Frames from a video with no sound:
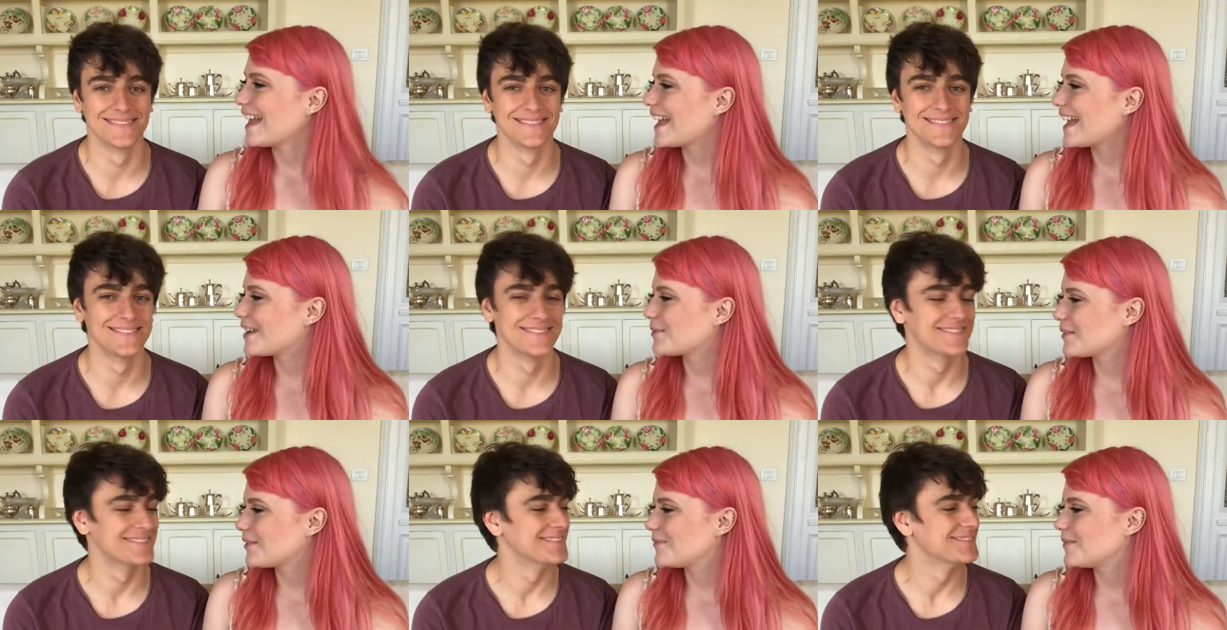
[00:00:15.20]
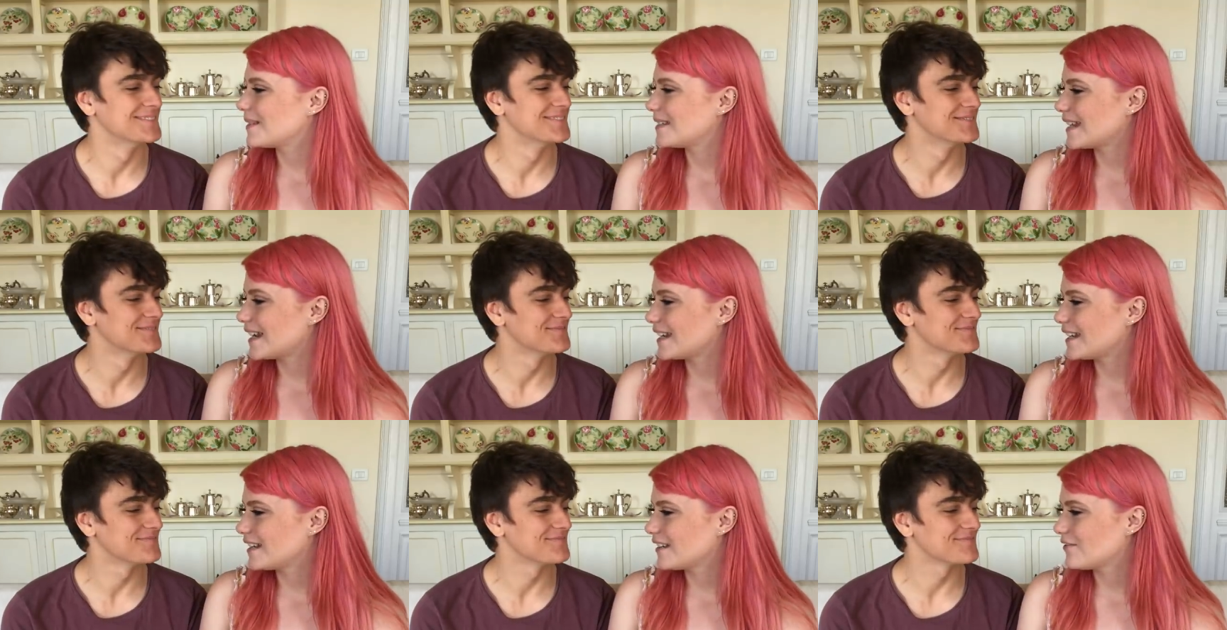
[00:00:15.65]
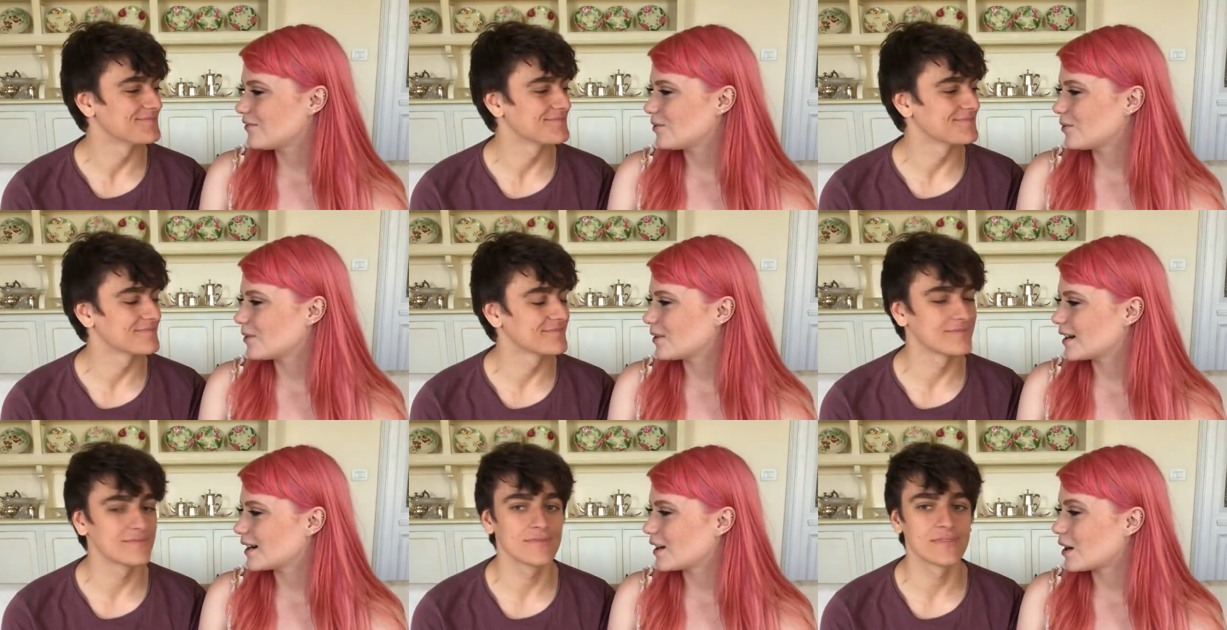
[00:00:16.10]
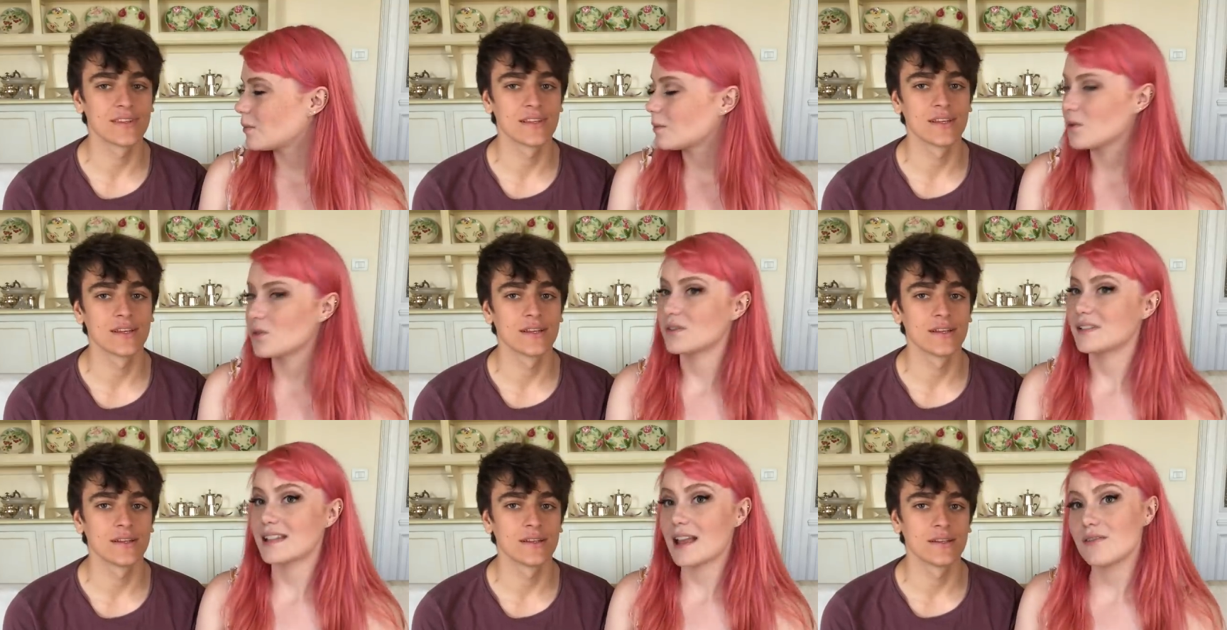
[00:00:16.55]
Speaker 1: And we've been dating for
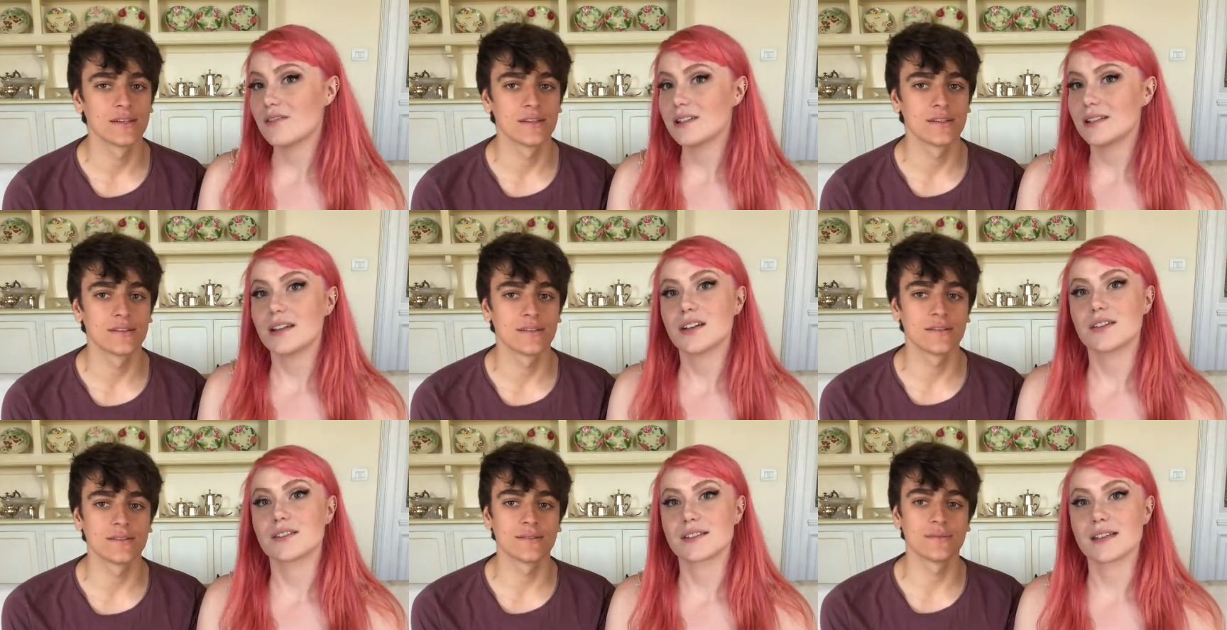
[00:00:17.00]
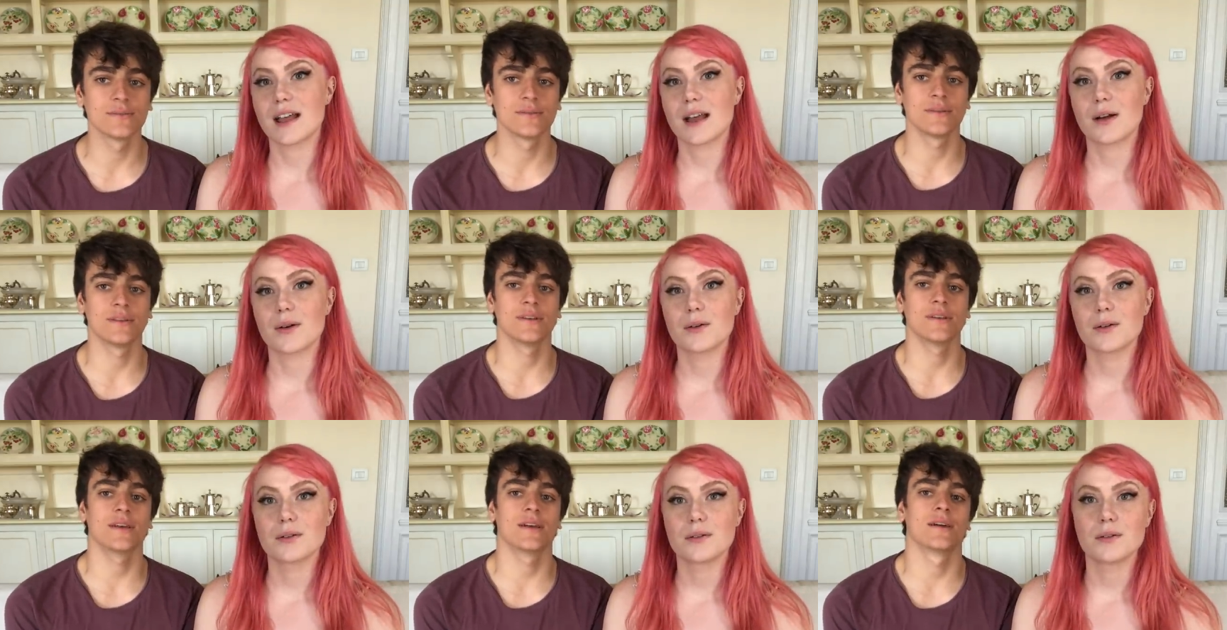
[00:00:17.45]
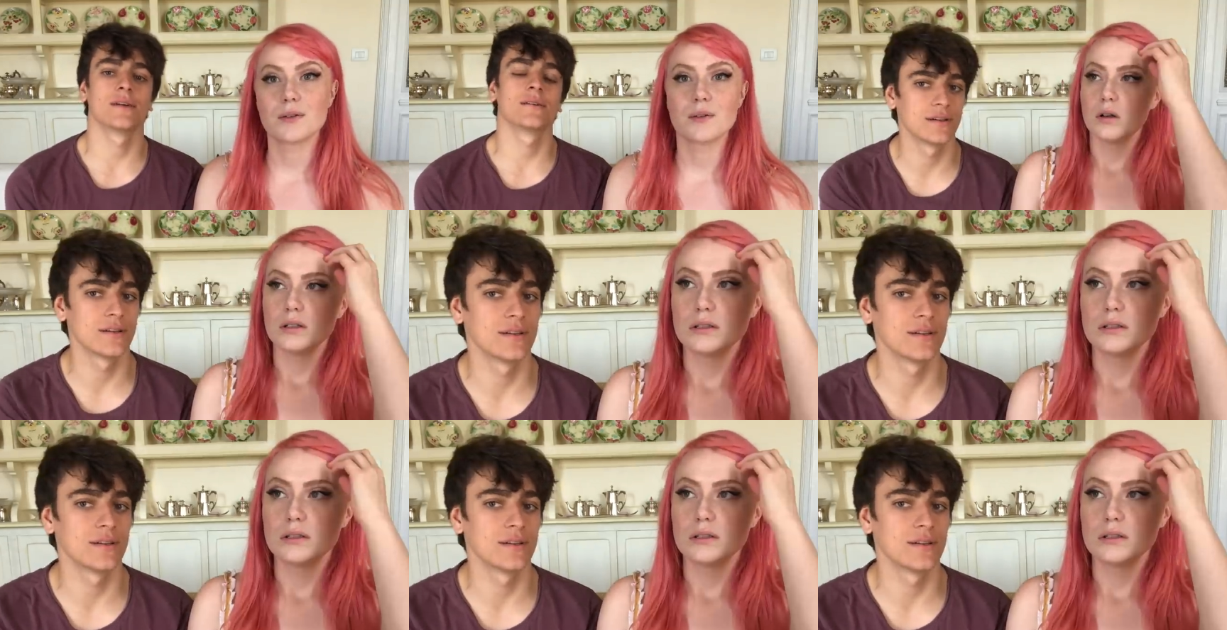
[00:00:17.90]
almost seven years now. Yeah.